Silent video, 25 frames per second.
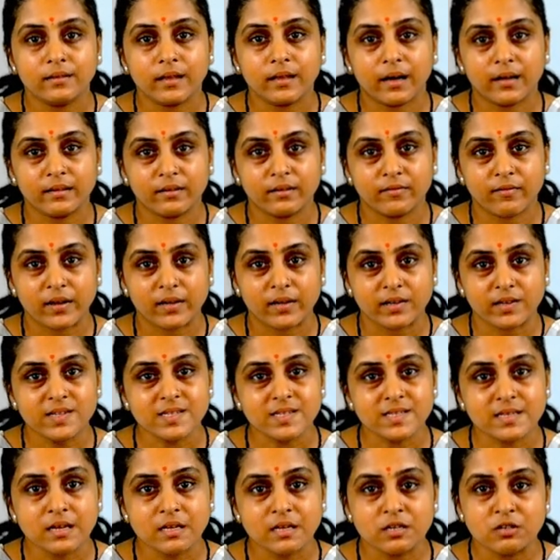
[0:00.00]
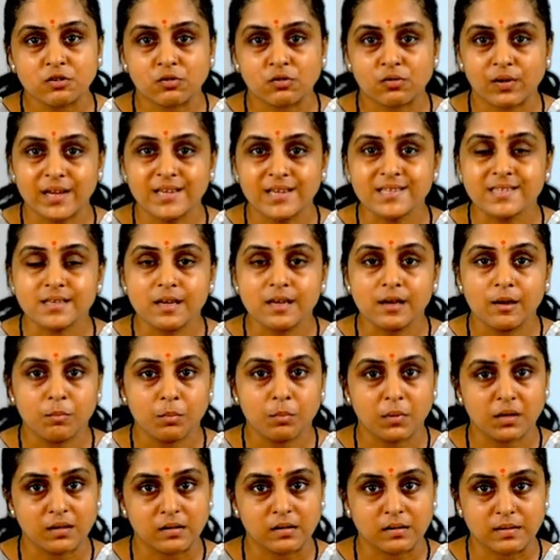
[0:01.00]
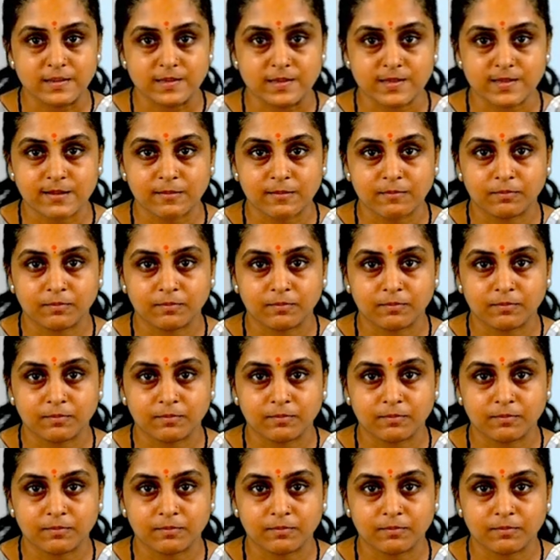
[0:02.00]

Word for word: other one is trace minerals.